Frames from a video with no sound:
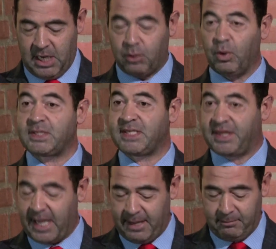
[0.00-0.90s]
It was
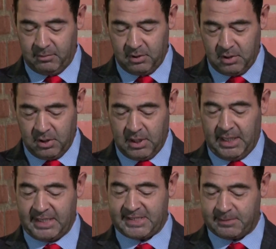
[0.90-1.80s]
them,
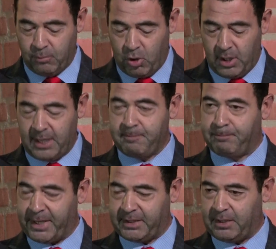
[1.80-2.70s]
a small and
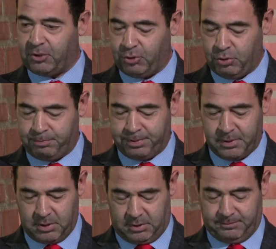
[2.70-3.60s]
petty group,
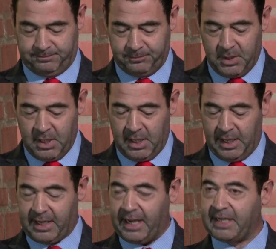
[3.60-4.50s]

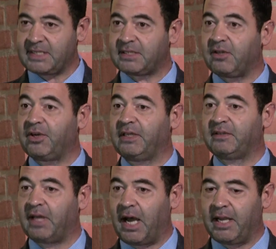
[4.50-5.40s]
against their
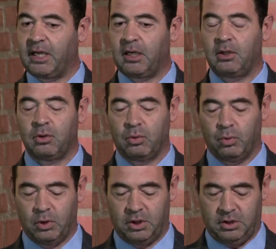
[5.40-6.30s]
entire
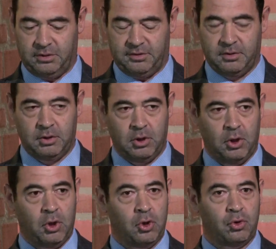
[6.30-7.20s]
world.
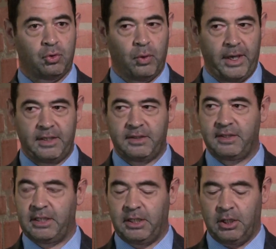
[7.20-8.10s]

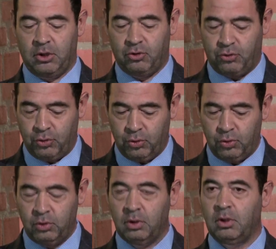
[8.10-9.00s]

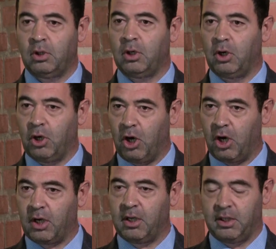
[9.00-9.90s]
22
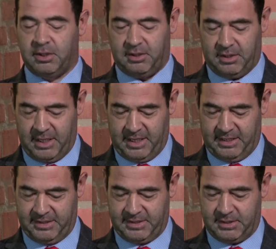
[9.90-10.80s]
long
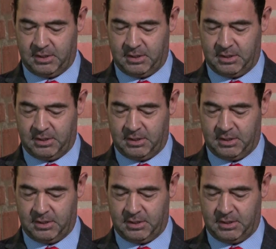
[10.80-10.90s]
days.